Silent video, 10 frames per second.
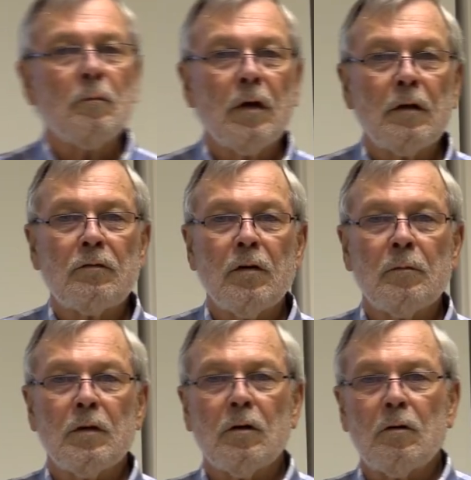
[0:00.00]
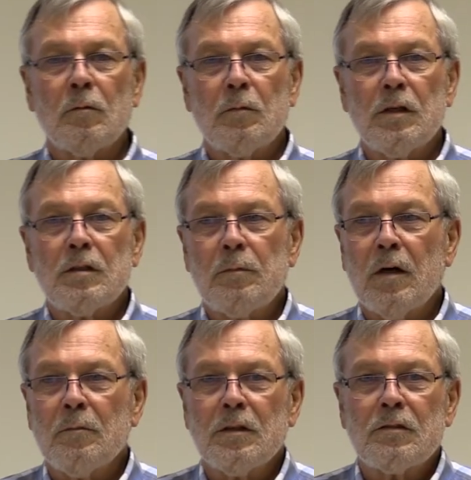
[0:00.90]
made from the old bridge
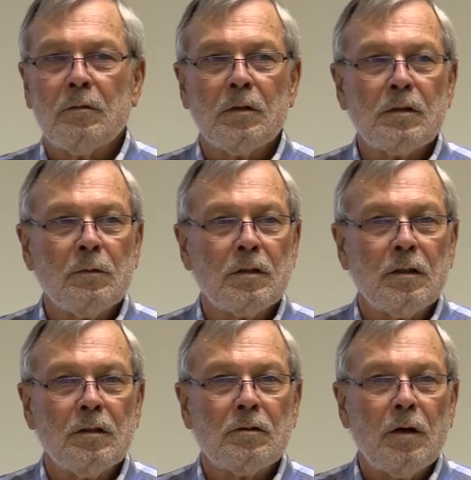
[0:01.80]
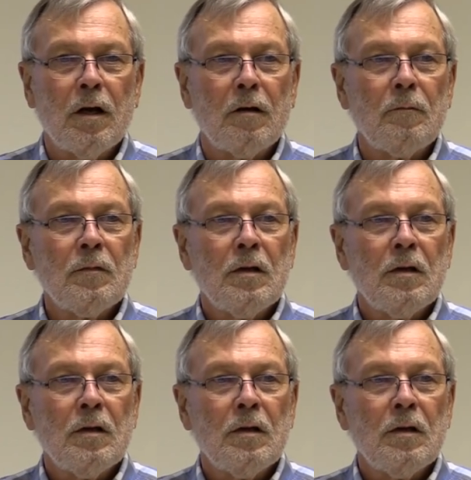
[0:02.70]
abutments from the Switzerland Trail.